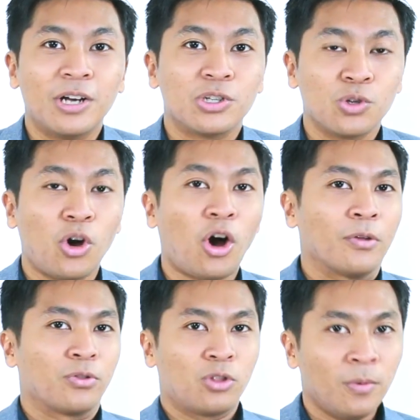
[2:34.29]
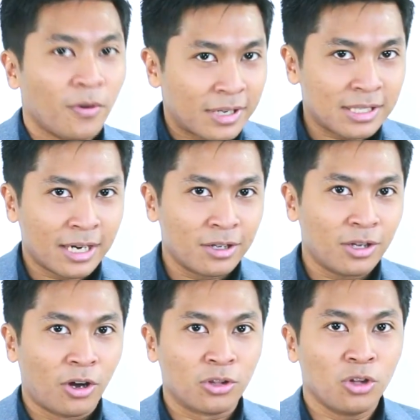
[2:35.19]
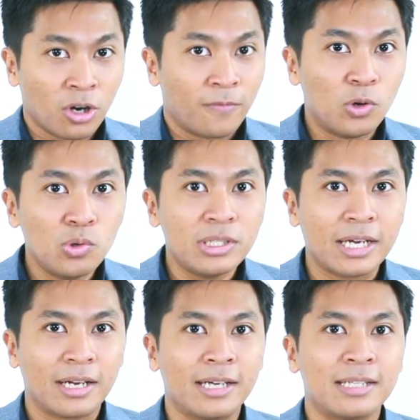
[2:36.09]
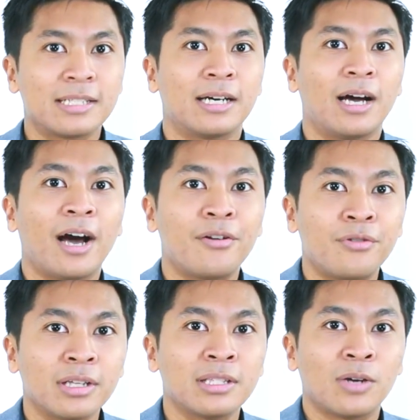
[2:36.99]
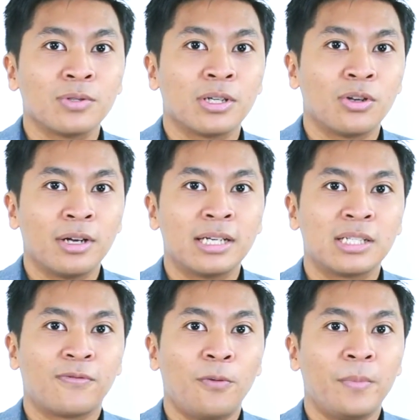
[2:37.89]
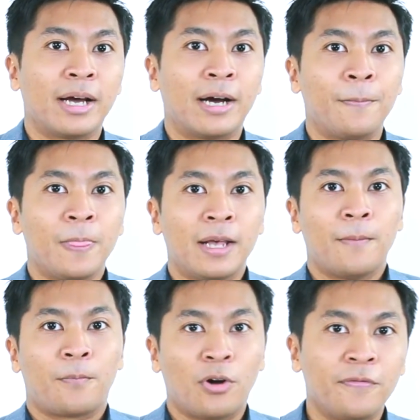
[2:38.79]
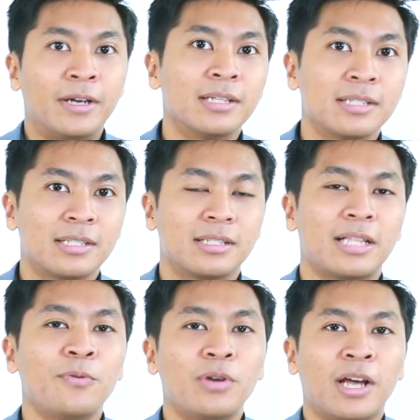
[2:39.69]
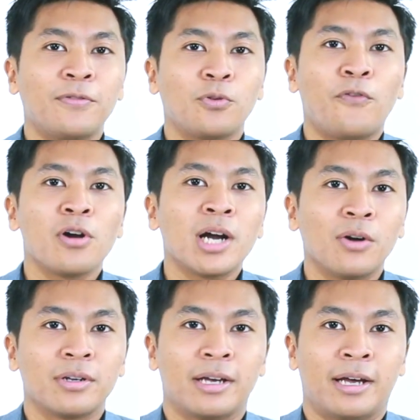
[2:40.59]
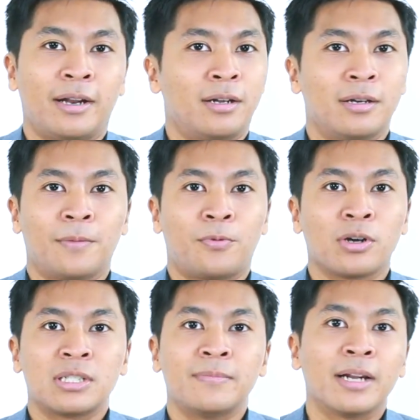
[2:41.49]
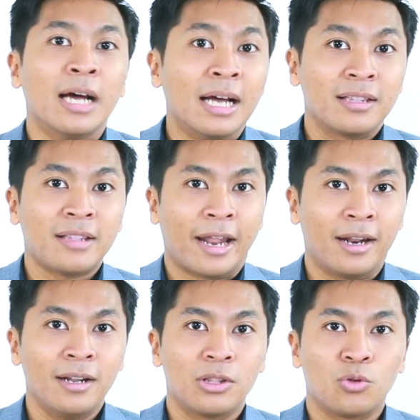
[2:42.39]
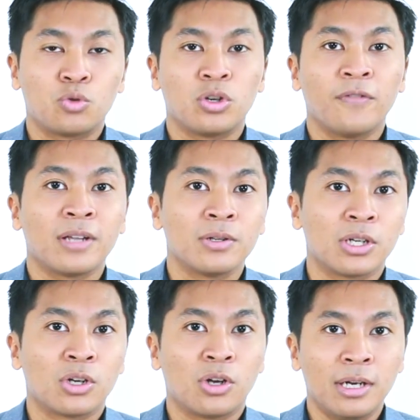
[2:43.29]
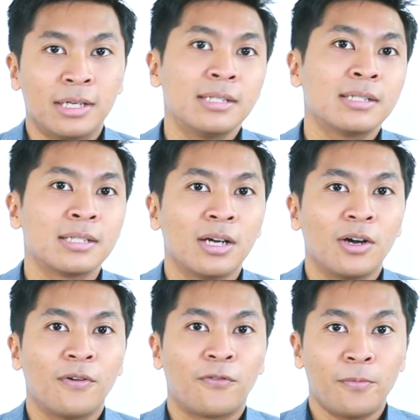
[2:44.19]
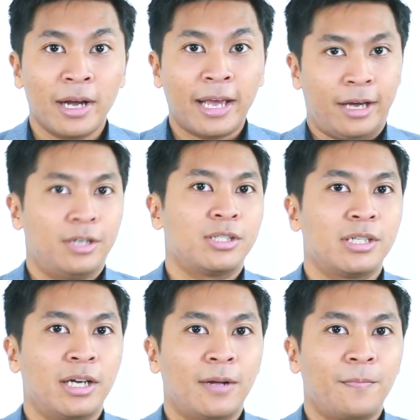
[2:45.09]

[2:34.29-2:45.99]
So on top of losing this $100,000 from their profits, they would have to fork out an approximate $10,000 to $12,000 from their cash